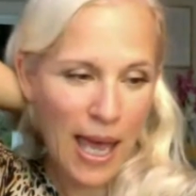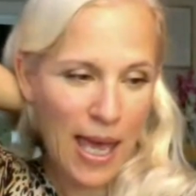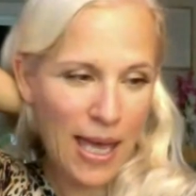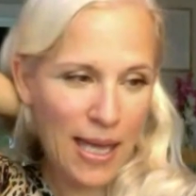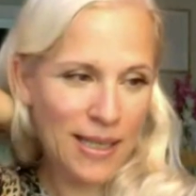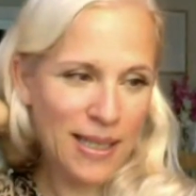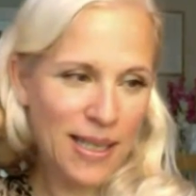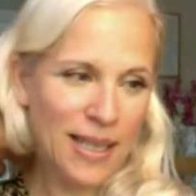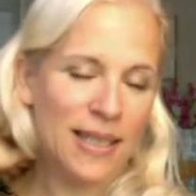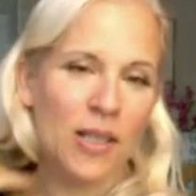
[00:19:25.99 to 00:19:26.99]
And
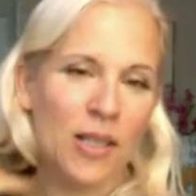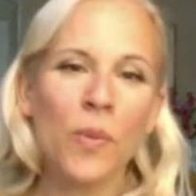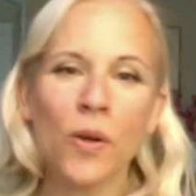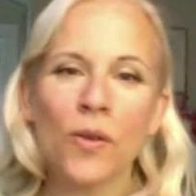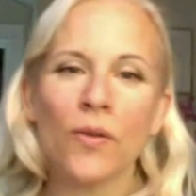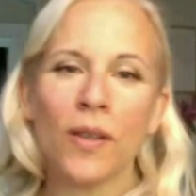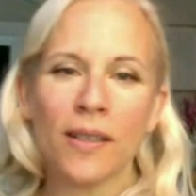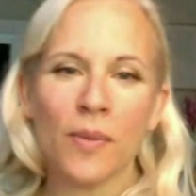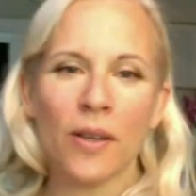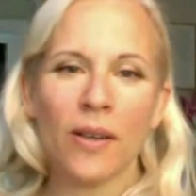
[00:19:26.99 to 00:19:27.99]
it's such a beautiful
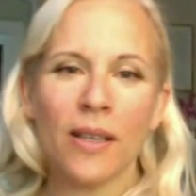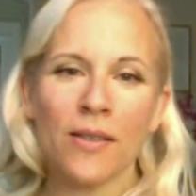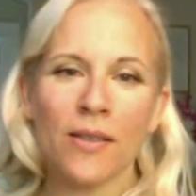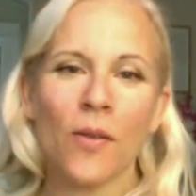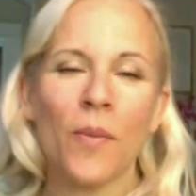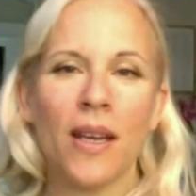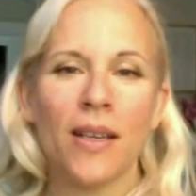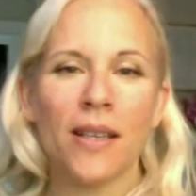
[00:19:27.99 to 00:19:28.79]
experience for me